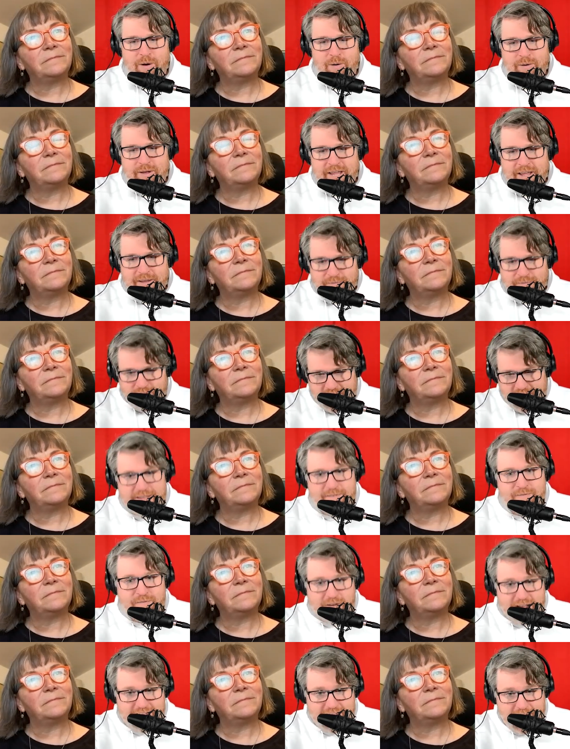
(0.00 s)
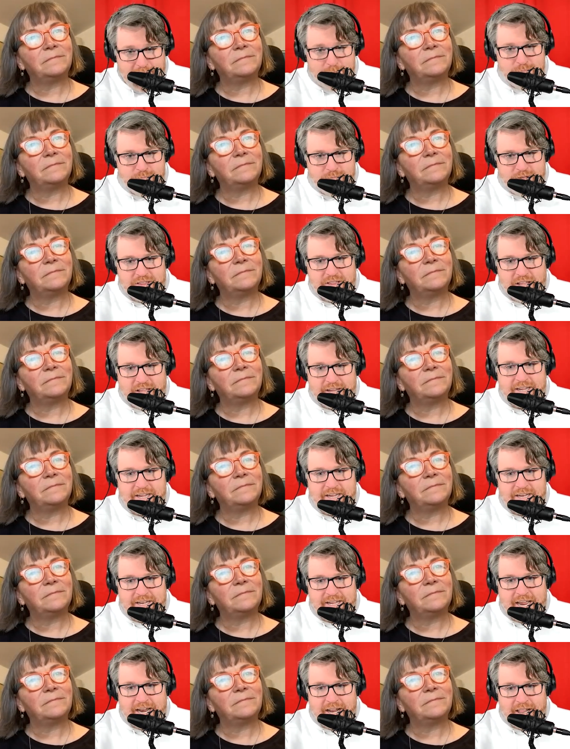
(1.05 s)
Speaker 1: if if I am lucky to
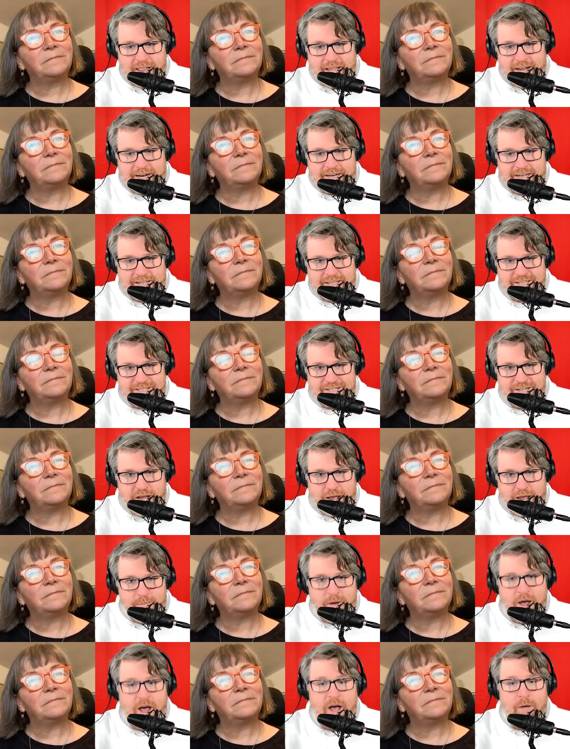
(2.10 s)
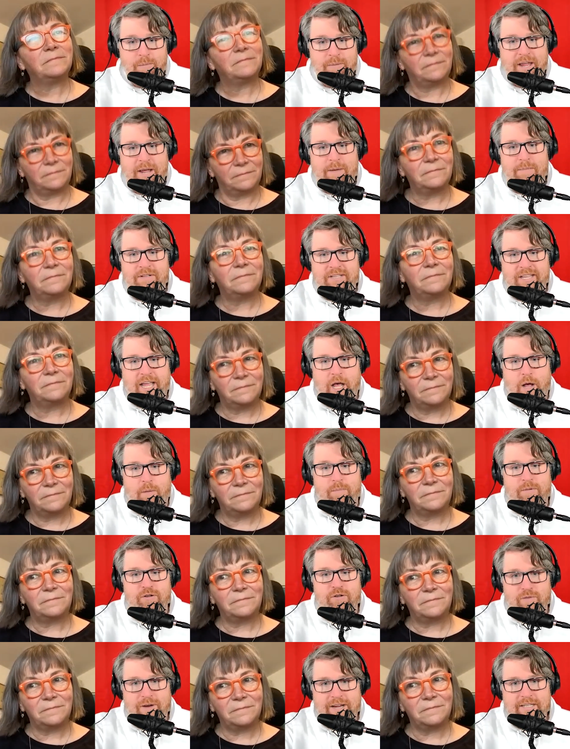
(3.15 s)
get elected this time, I'll be able to help
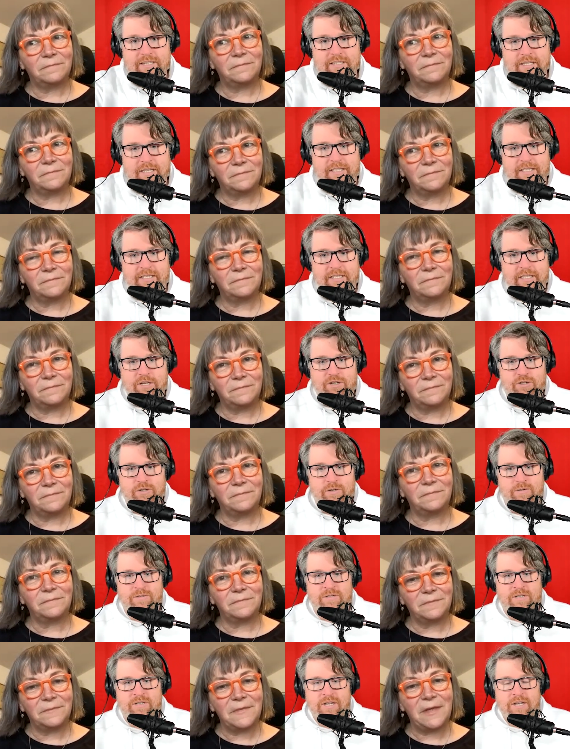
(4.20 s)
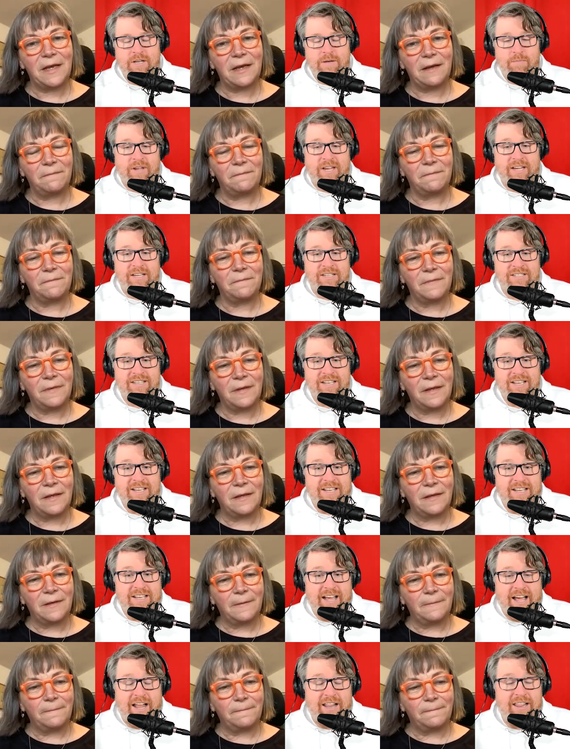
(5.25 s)
address these issues yeah. because
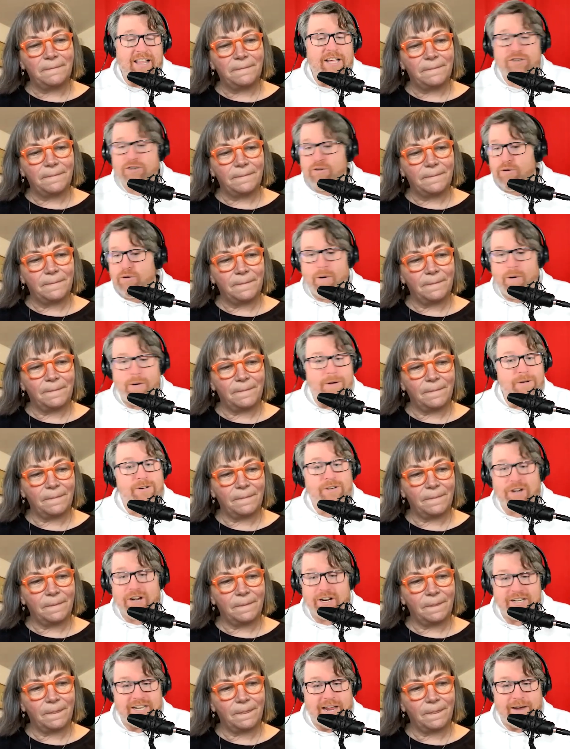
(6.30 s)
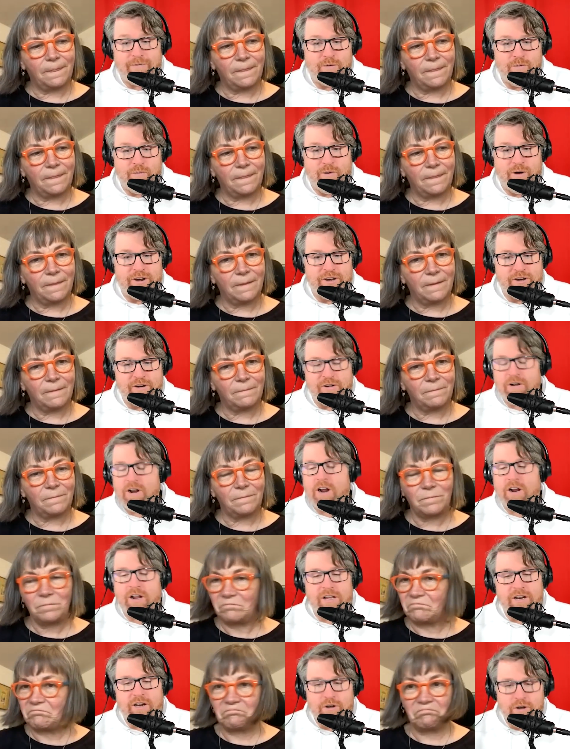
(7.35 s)
unless you go out and talk to everyone, you're not
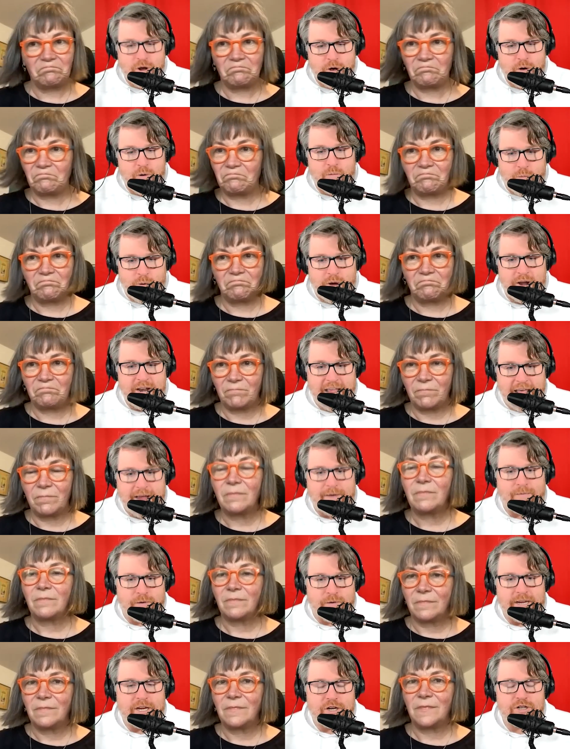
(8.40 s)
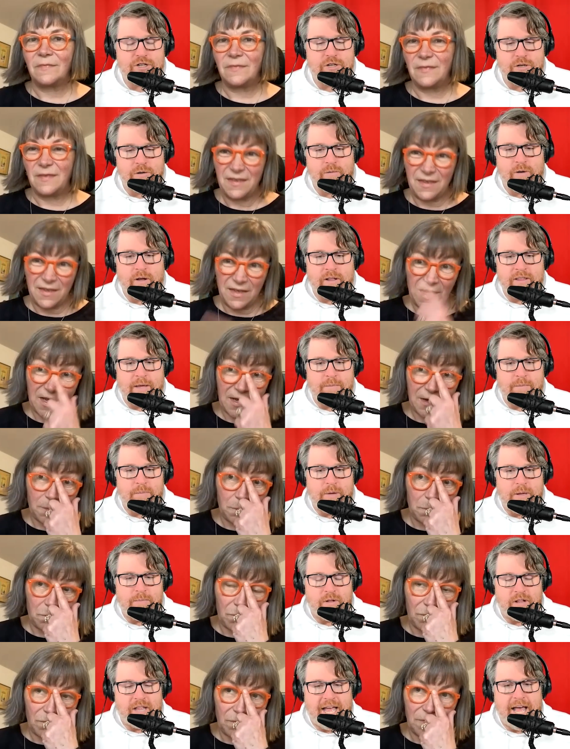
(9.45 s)
going to know what every issue that yeah. people
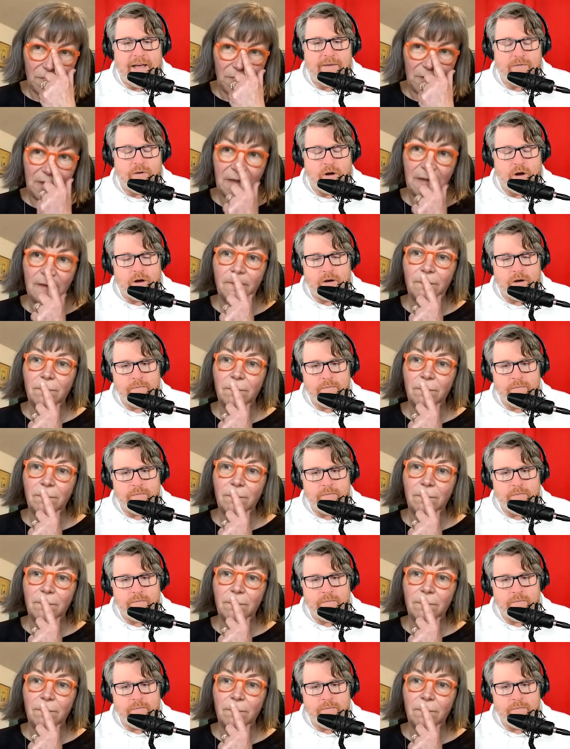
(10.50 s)
have are.